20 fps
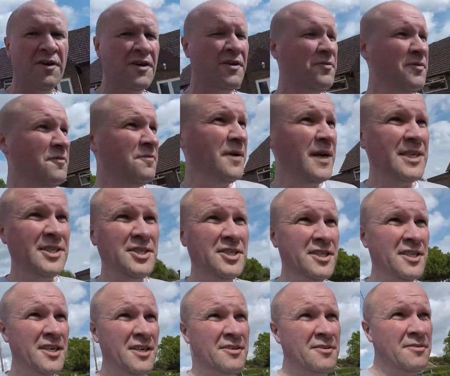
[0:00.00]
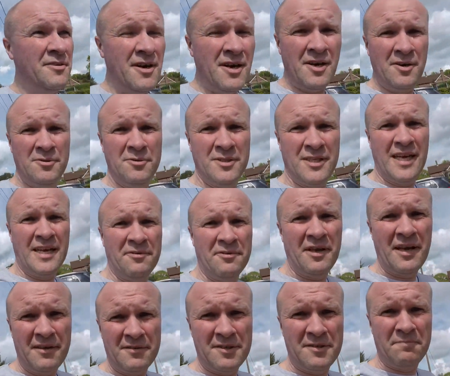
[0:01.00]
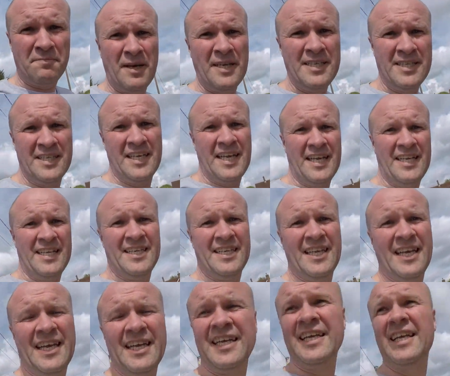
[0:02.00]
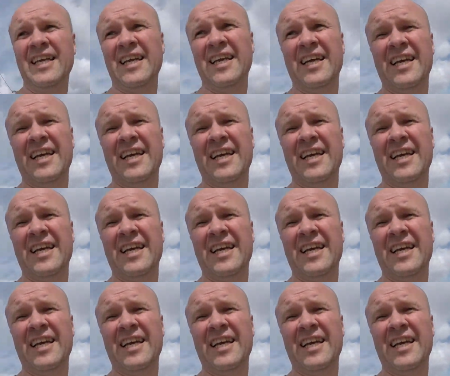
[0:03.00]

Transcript: and we've managed to go through a whole day without spending anything.